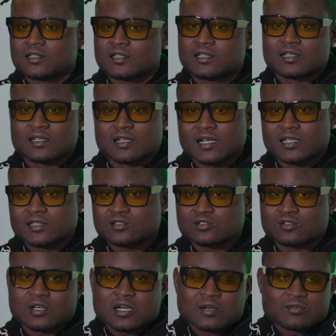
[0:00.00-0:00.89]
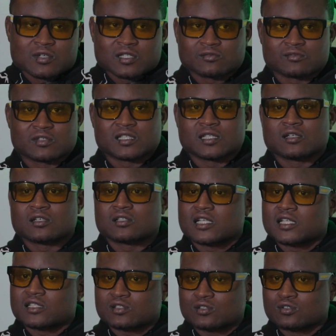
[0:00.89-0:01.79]
Right. Like, so I wasn't really on
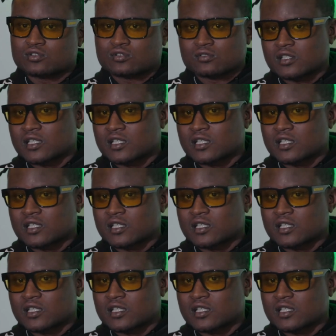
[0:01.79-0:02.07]
that social